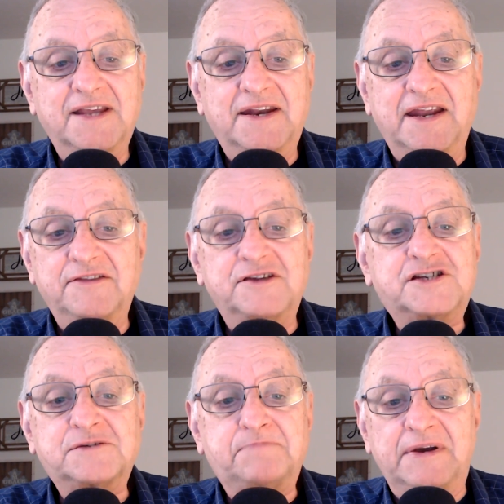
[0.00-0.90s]
said, And the
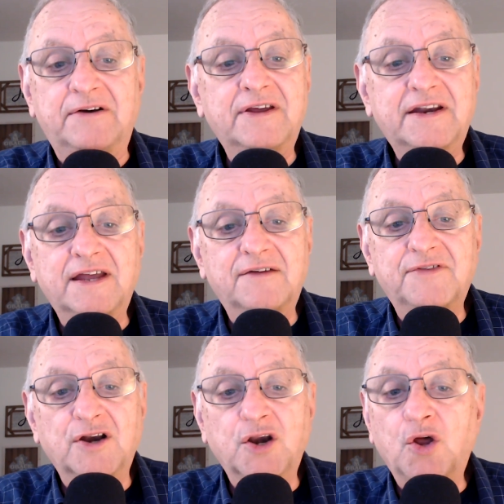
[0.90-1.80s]
Spirit
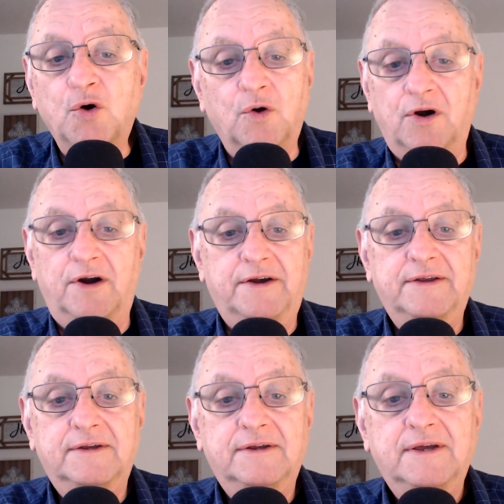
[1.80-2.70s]
of the Lord,
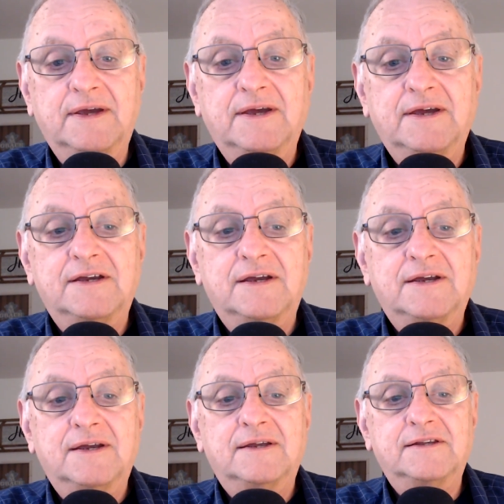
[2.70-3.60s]

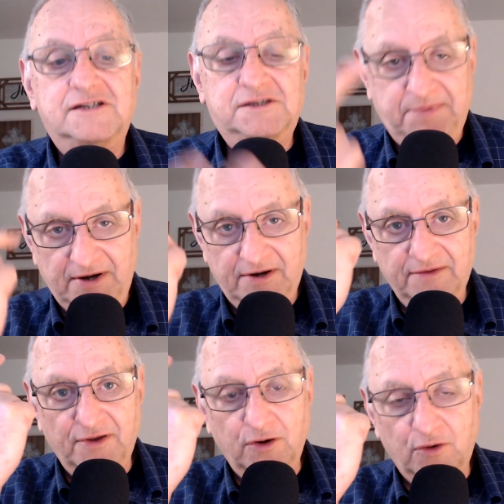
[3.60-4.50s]
the Spirit
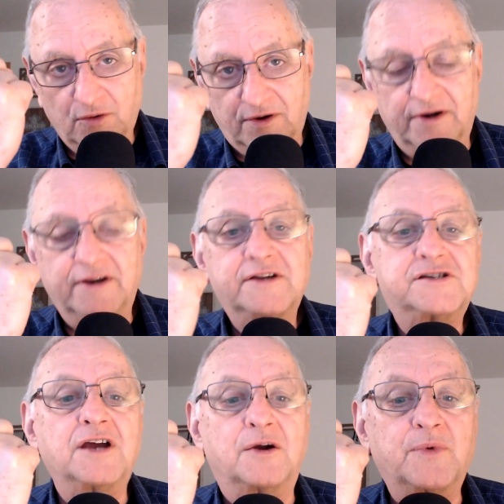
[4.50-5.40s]
of the Lord
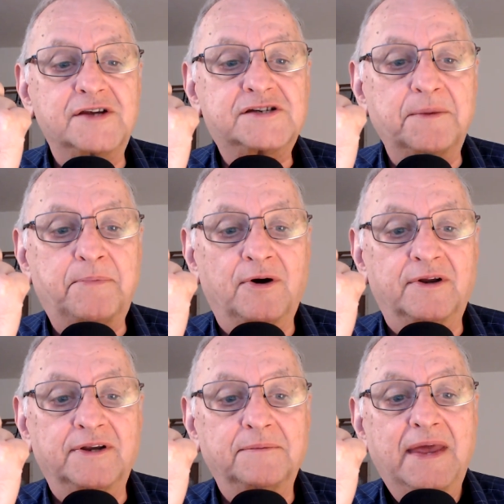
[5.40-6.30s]
shall rest
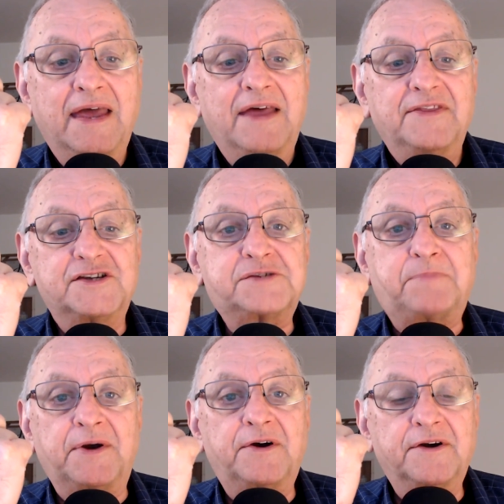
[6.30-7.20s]
upon him, the
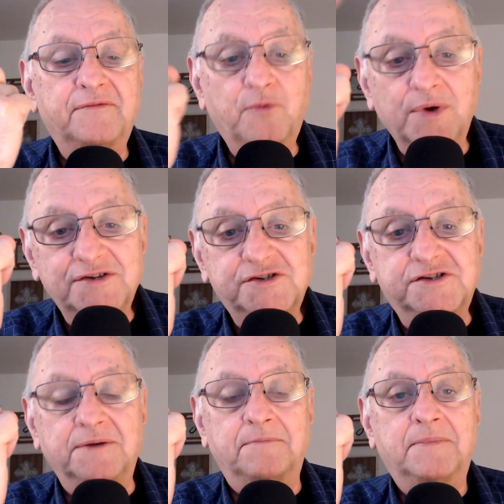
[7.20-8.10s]
Spirit of
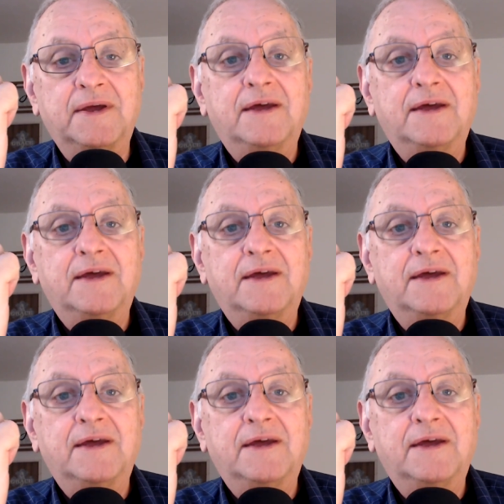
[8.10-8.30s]
wisdom,